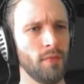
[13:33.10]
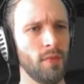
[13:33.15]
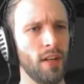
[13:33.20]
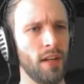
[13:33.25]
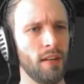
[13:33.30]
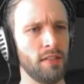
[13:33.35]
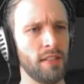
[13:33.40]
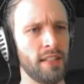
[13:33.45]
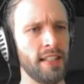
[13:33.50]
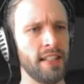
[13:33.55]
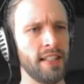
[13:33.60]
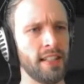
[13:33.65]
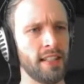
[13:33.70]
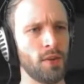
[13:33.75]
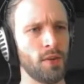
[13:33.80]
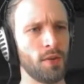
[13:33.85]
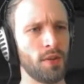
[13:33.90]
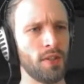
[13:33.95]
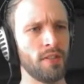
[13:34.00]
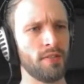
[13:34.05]
I've laid in a
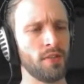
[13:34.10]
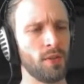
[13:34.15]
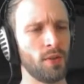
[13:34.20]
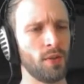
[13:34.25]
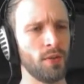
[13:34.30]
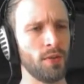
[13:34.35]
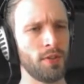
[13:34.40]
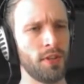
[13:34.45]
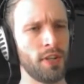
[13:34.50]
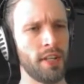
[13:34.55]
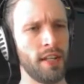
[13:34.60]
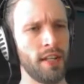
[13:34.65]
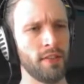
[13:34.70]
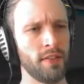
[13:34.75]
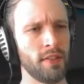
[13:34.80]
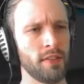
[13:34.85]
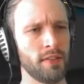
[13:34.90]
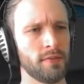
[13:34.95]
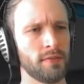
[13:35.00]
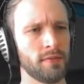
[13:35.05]
course for Cold Rock
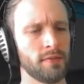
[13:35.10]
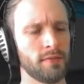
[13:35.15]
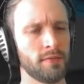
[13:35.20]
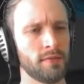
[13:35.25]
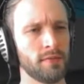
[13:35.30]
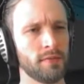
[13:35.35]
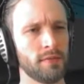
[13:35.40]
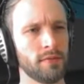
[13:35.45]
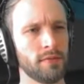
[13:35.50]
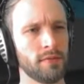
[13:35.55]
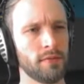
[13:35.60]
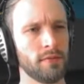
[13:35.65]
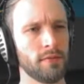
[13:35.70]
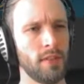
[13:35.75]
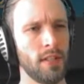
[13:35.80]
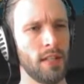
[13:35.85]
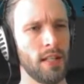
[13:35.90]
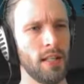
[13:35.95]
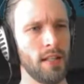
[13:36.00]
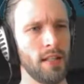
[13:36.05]
Haven.
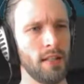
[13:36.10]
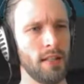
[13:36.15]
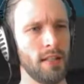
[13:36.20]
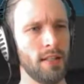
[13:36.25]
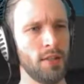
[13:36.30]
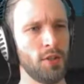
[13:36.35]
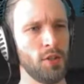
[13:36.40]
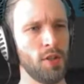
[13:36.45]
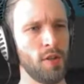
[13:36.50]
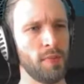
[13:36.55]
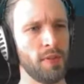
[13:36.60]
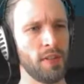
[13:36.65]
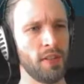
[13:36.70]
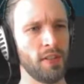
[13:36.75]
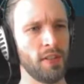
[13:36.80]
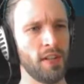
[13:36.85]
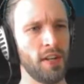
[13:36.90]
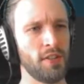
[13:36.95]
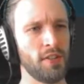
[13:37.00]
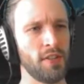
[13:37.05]
This ship can
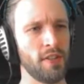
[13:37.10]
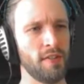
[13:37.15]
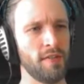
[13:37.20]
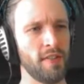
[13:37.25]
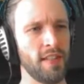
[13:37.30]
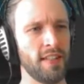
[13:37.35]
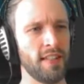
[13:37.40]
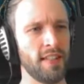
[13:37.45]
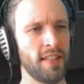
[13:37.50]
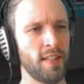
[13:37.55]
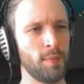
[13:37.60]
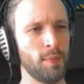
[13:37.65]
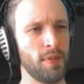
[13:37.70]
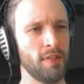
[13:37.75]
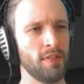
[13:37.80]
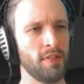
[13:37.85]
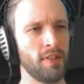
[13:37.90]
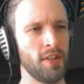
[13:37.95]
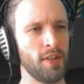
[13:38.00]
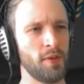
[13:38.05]
crash the defenses, but
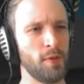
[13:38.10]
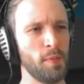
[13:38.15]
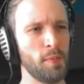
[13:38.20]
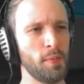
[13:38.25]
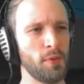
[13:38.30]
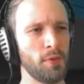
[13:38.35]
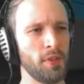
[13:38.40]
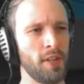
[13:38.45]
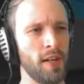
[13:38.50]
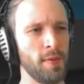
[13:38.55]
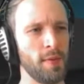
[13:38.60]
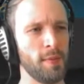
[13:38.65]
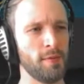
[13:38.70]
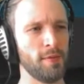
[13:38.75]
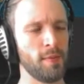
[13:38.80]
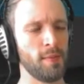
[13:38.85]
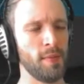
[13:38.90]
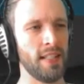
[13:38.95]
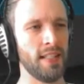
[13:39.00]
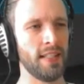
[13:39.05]
you've got to reprogram them
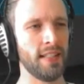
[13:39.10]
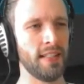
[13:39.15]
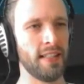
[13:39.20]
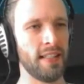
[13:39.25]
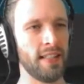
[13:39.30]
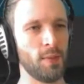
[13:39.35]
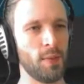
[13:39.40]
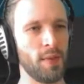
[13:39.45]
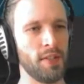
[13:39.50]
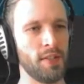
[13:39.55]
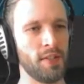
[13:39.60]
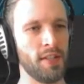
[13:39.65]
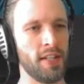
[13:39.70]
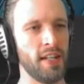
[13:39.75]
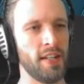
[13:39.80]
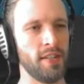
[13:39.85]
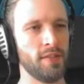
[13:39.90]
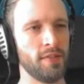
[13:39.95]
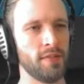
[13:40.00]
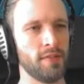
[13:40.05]
from the inside while they're
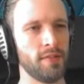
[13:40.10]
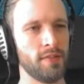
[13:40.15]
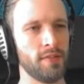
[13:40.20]
down.